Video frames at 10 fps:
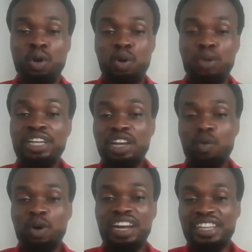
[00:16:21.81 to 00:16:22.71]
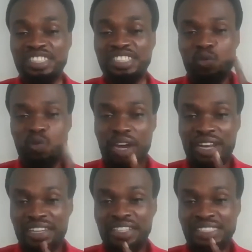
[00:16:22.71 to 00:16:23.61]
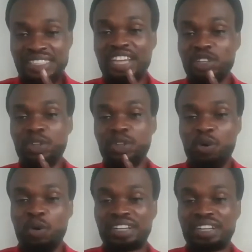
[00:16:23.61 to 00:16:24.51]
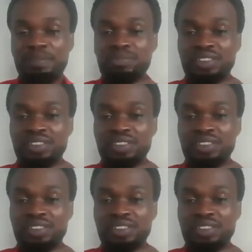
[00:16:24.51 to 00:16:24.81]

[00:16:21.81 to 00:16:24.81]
owning a wallet is one side of the coin.